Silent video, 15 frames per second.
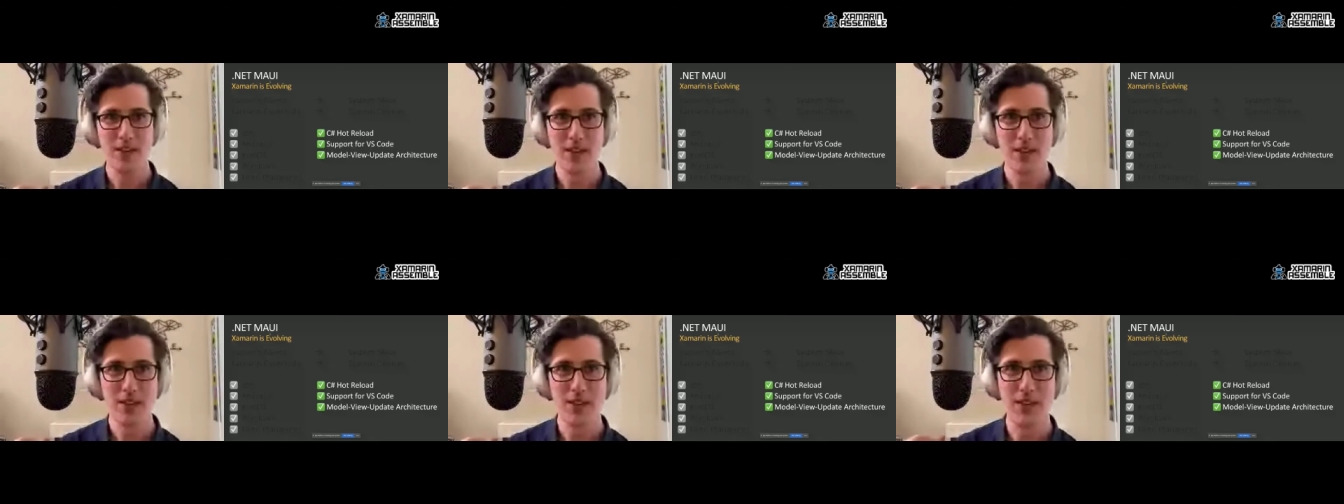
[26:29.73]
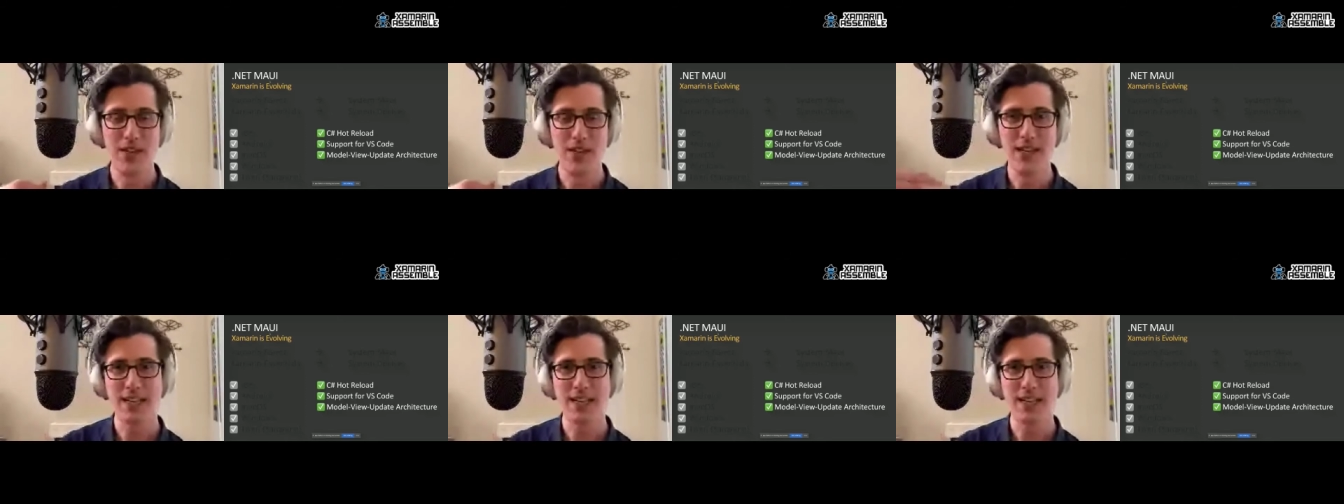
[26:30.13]
the
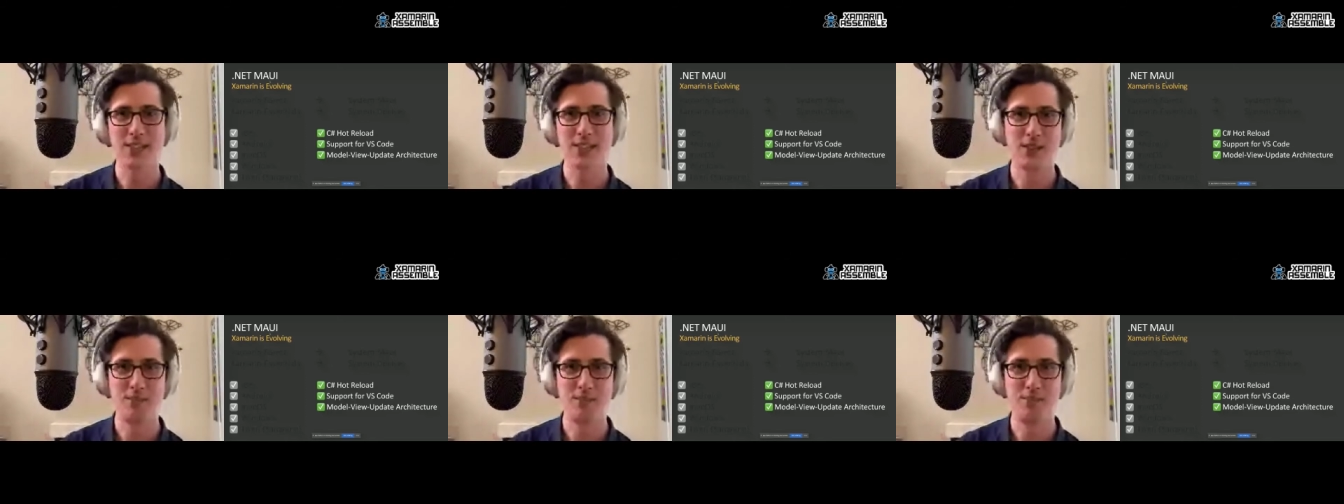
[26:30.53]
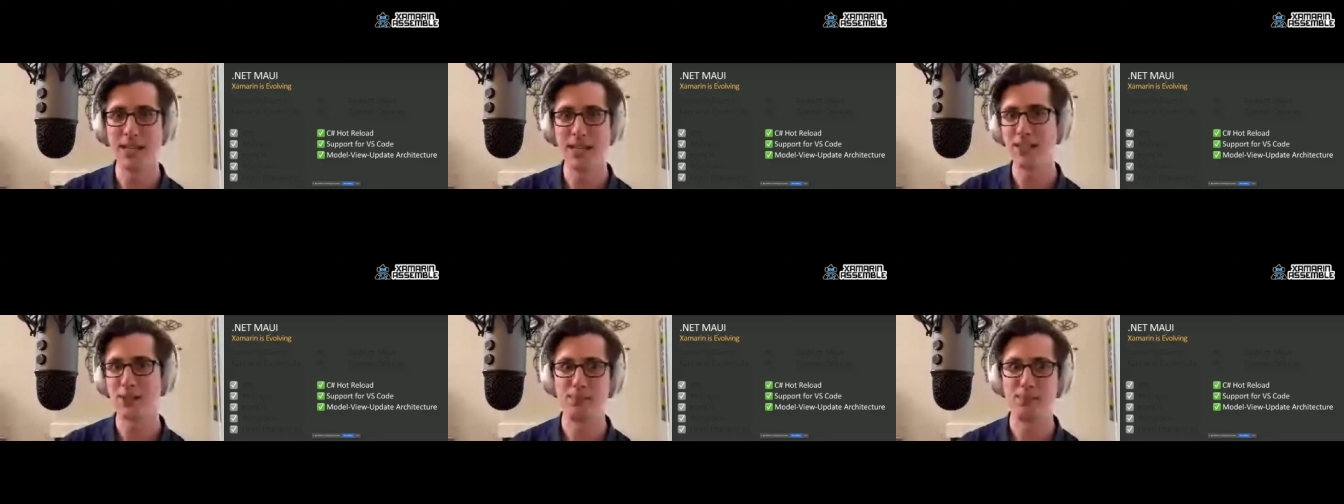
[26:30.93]
next
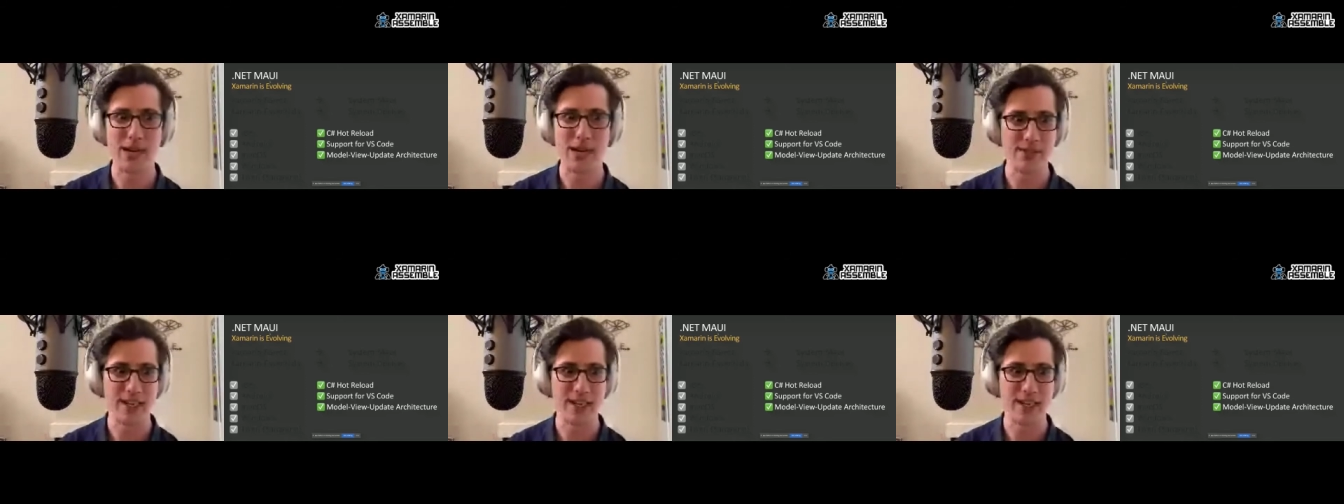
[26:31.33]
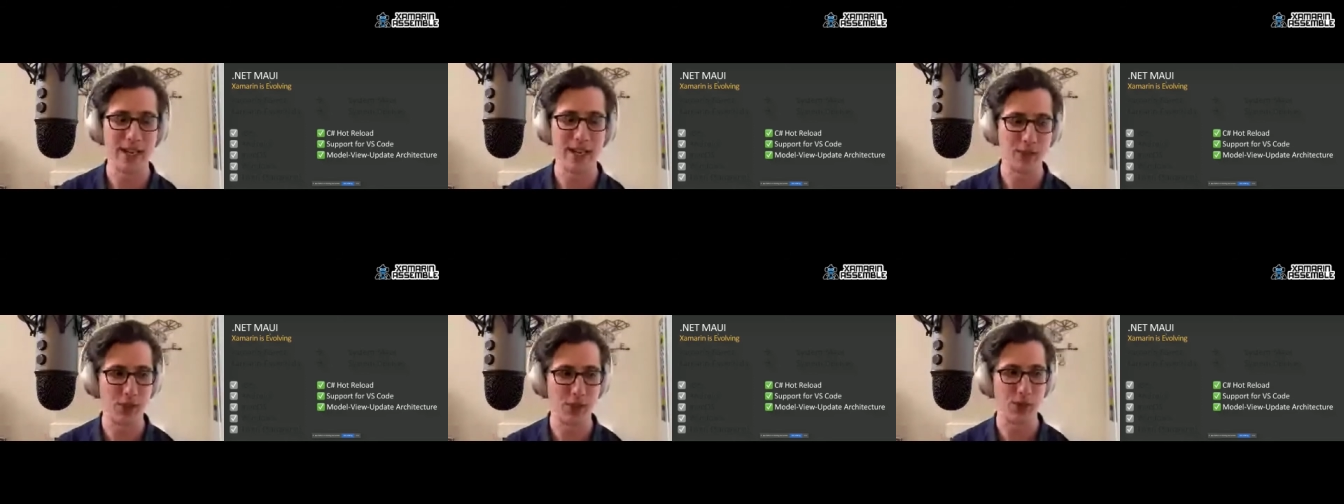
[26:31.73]
best paradigm.
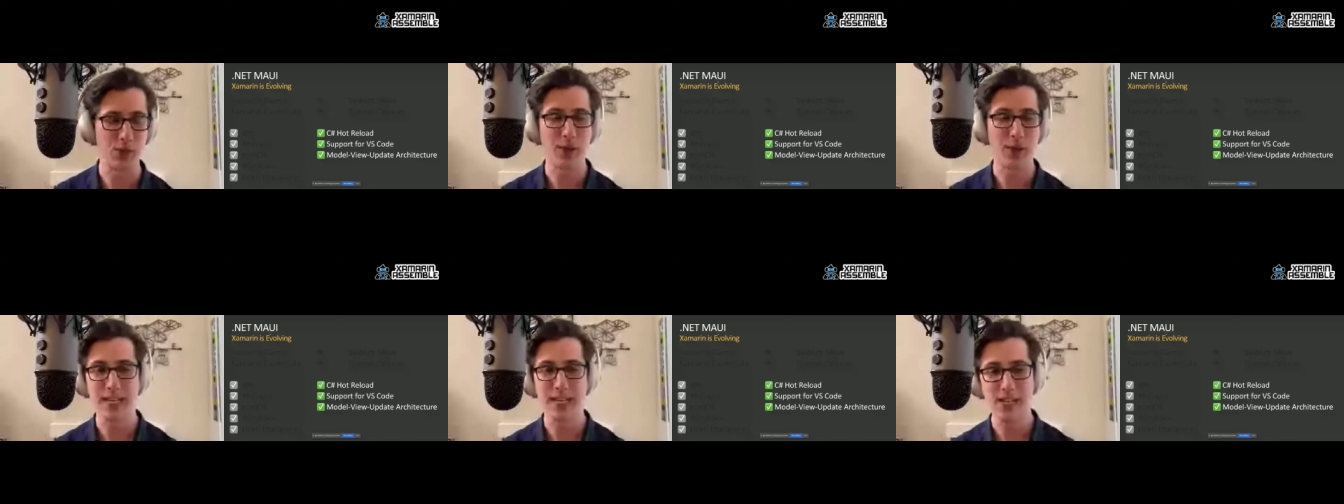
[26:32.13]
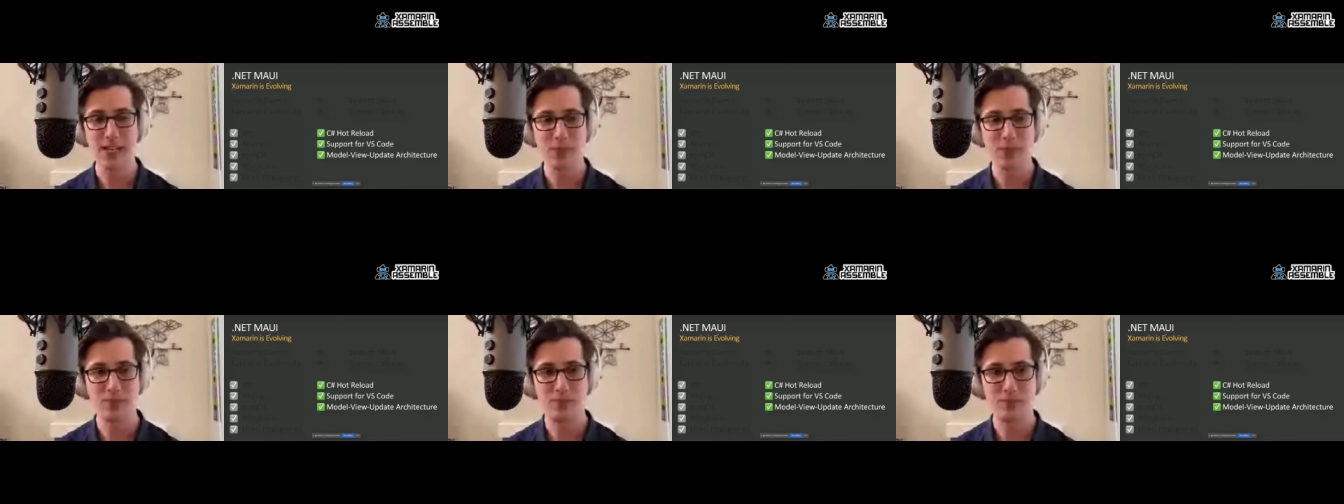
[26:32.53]
So right
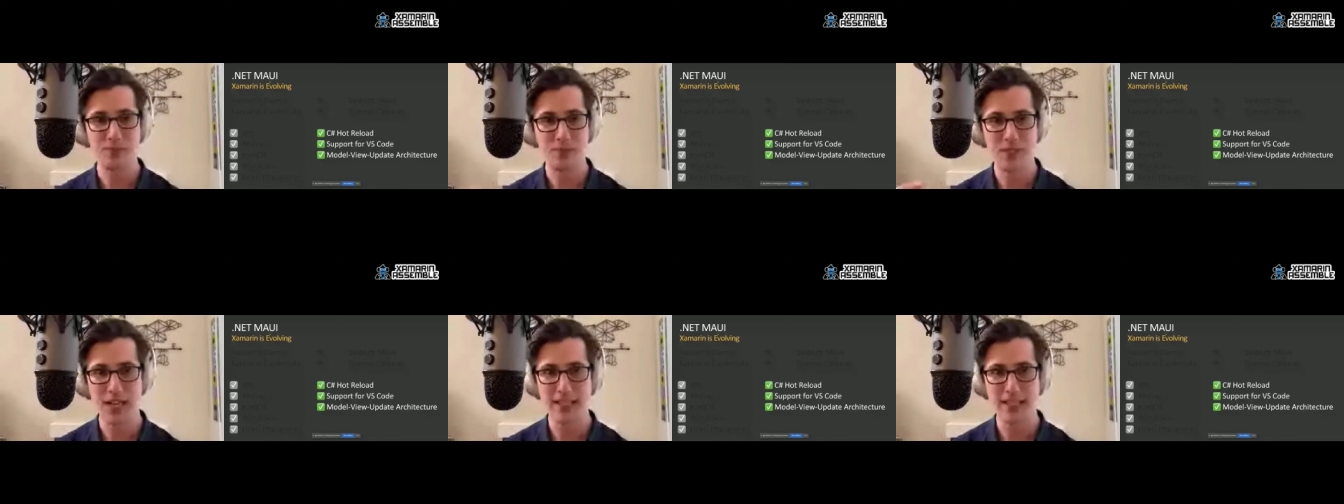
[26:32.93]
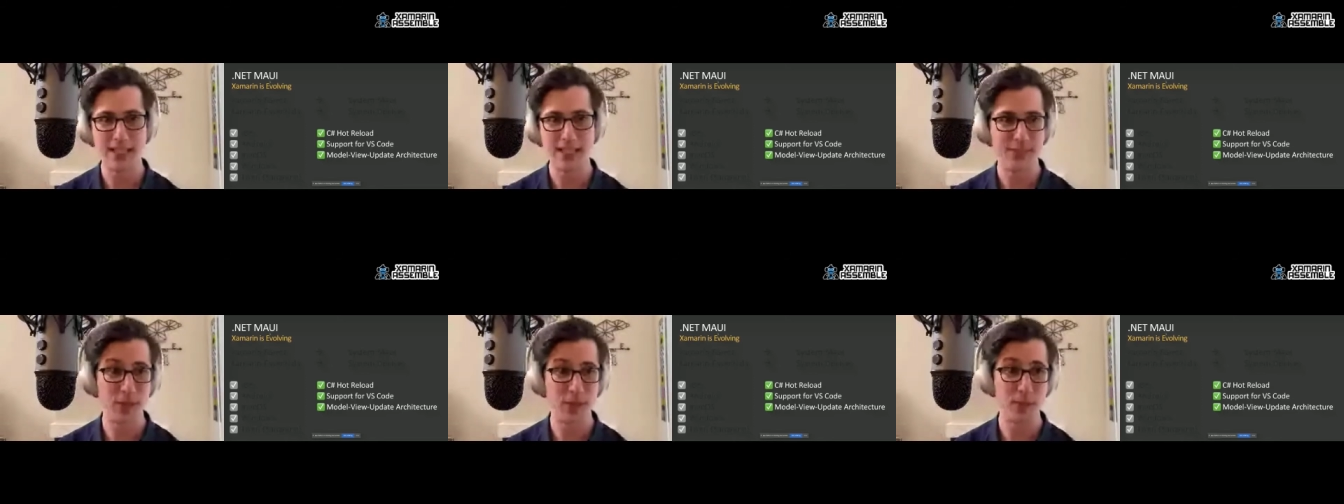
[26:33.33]
now, .NET
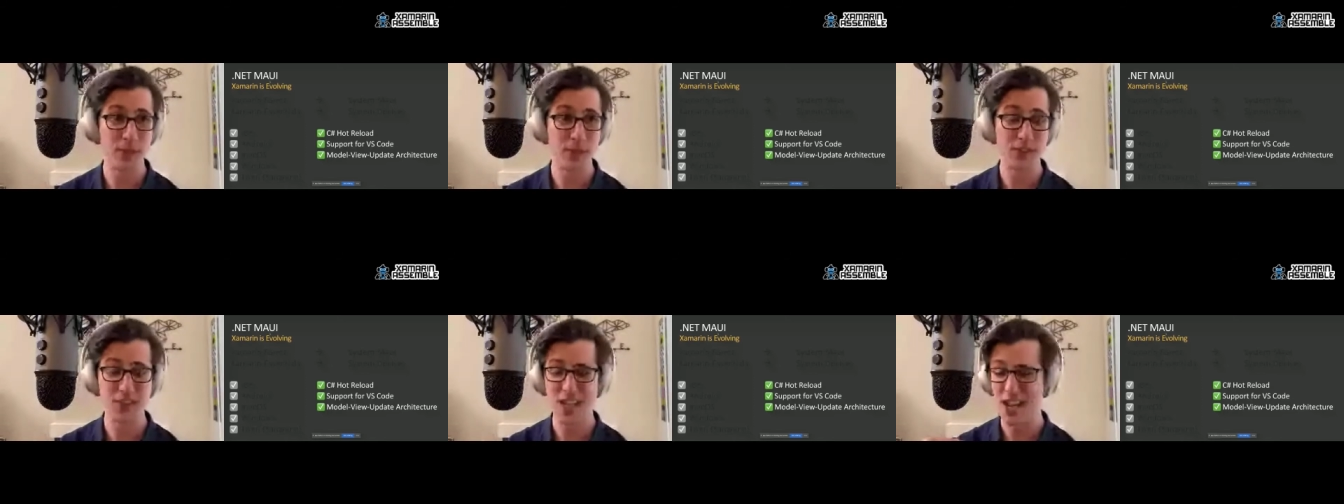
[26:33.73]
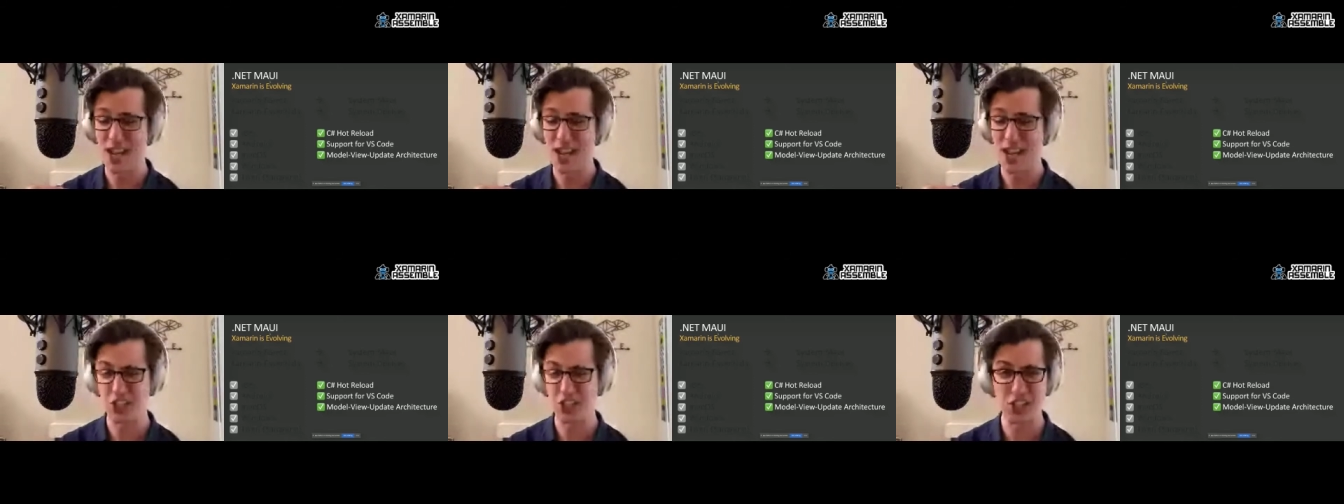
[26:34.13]
developers,
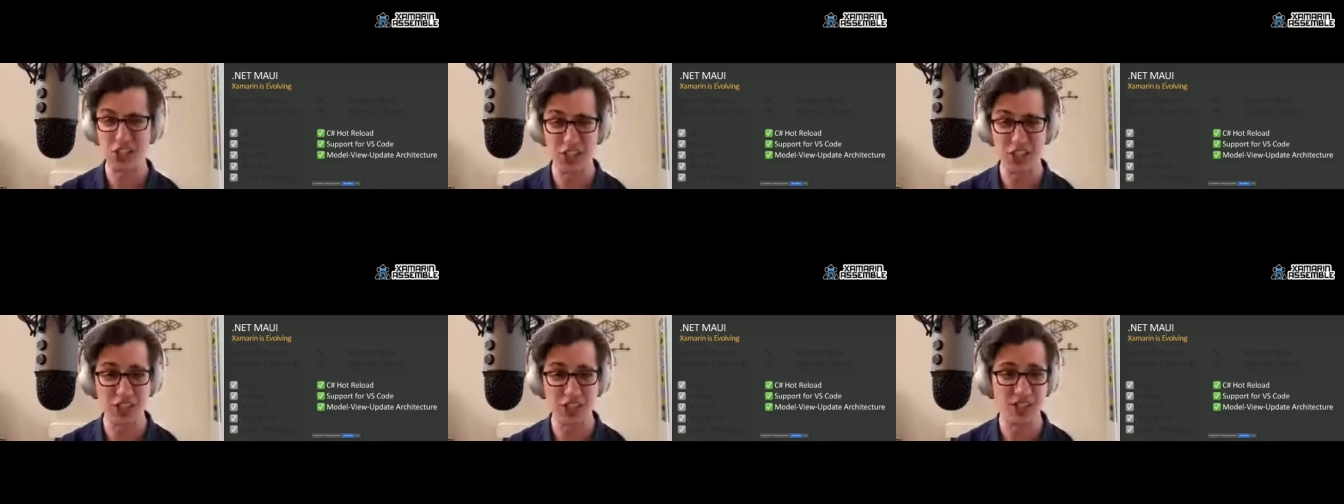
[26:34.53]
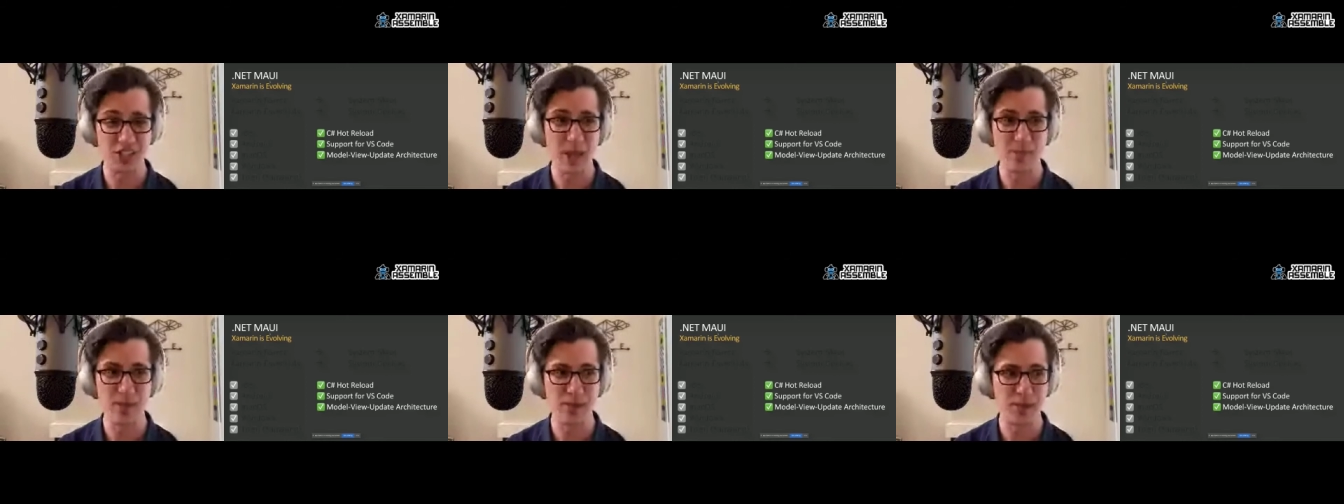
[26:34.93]
everything's done in
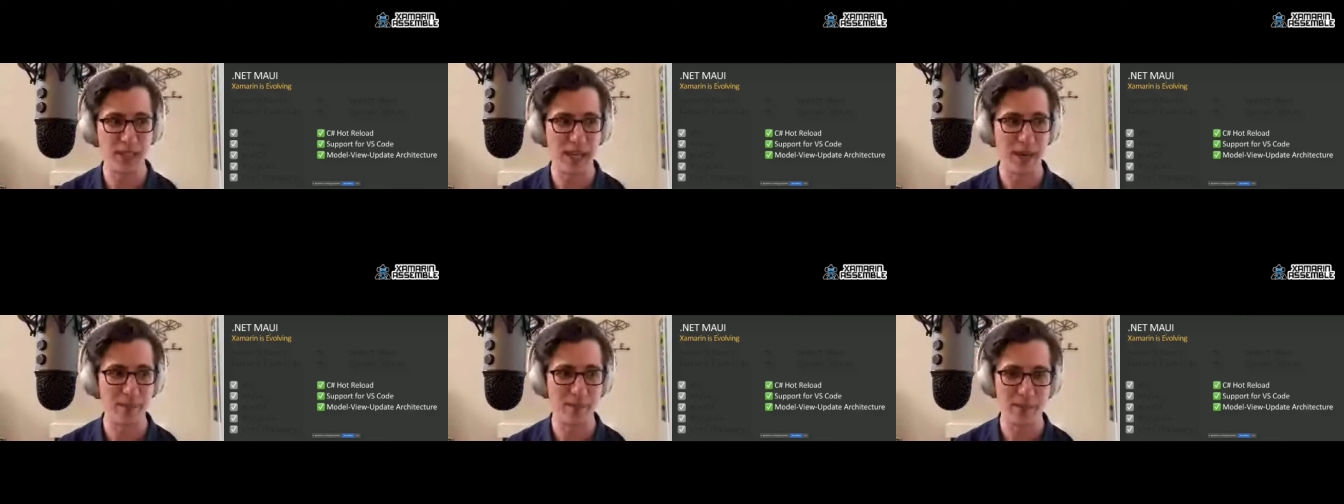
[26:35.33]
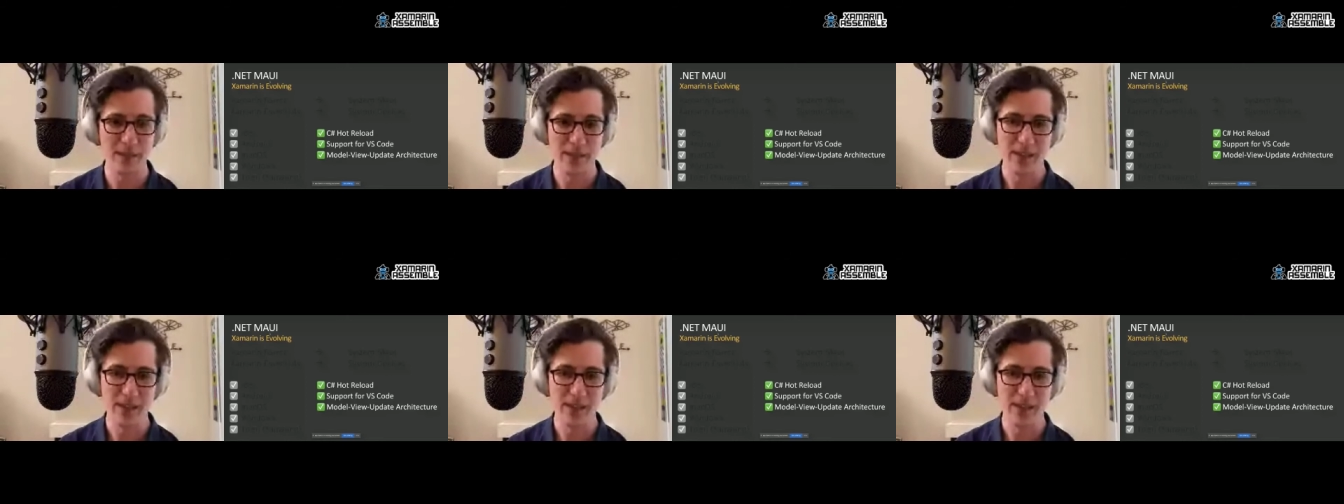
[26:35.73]
MBVM.